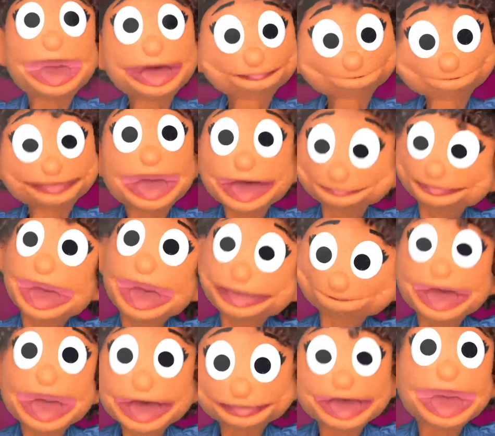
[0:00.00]
thought about
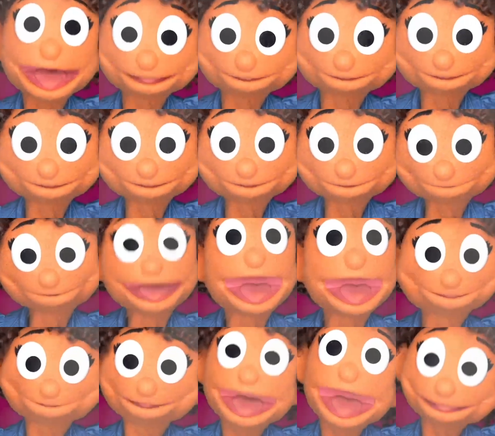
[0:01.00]
something.
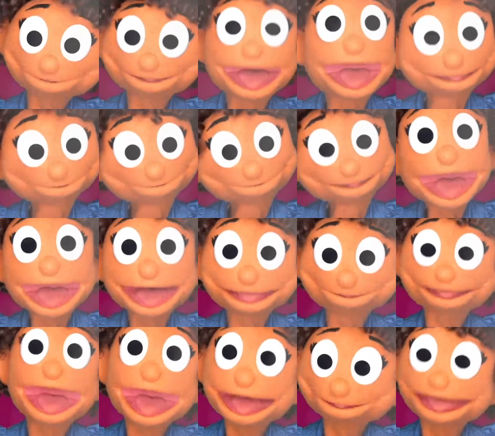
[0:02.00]
As much as I love
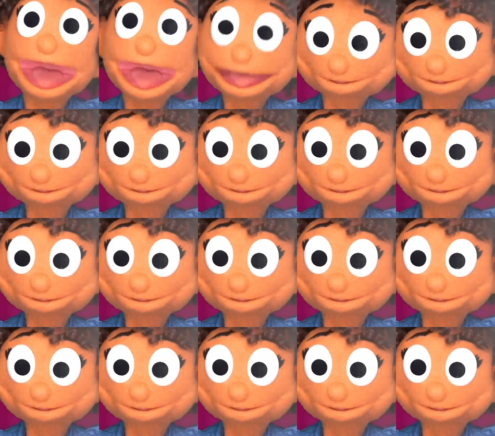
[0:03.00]
Mr.